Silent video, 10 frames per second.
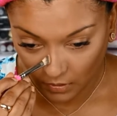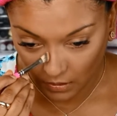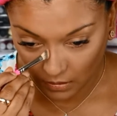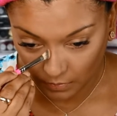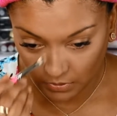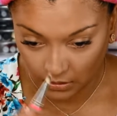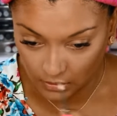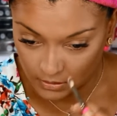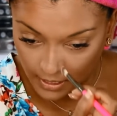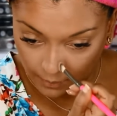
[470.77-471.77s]
And I'm just gonna
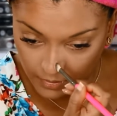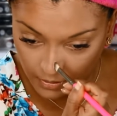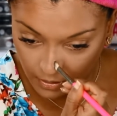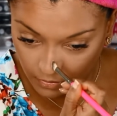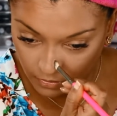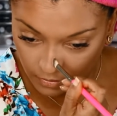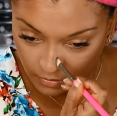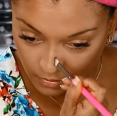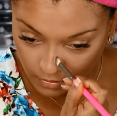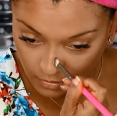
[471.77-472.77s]
tap the color
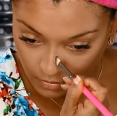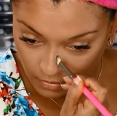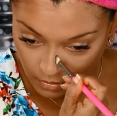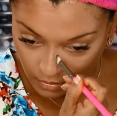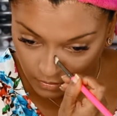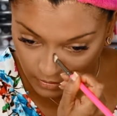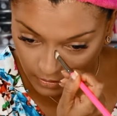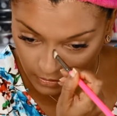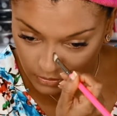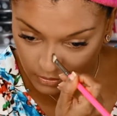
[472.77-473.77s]
on
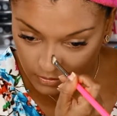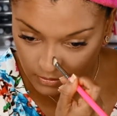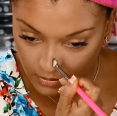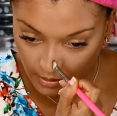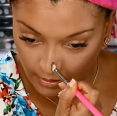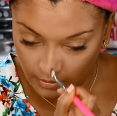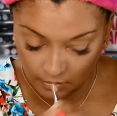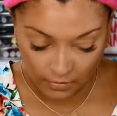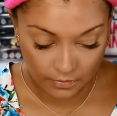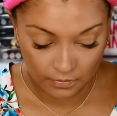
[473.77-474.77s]
each side,
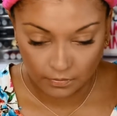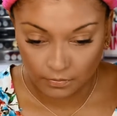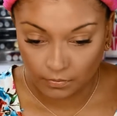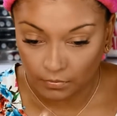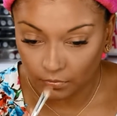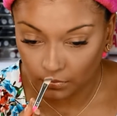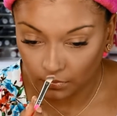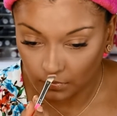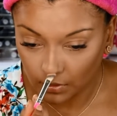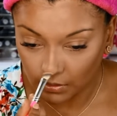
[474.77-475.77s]

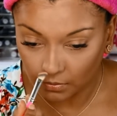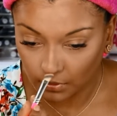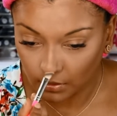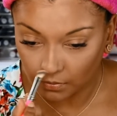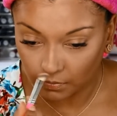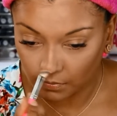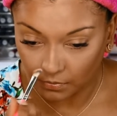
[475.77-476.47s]
on the bottom.